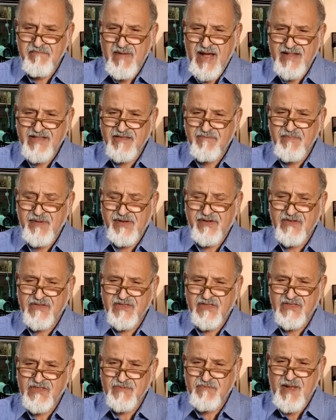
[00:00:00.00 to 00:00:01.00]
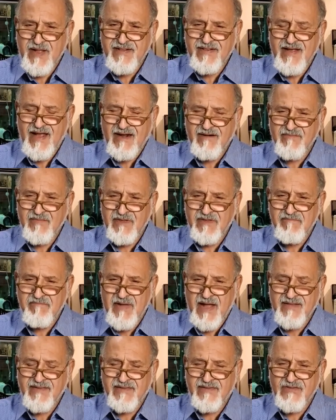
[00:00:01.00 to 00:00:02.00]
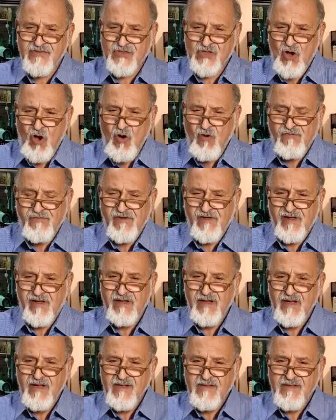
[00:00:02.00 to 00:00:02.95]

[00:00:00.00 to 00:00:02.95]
month because the Spendarmat month is over.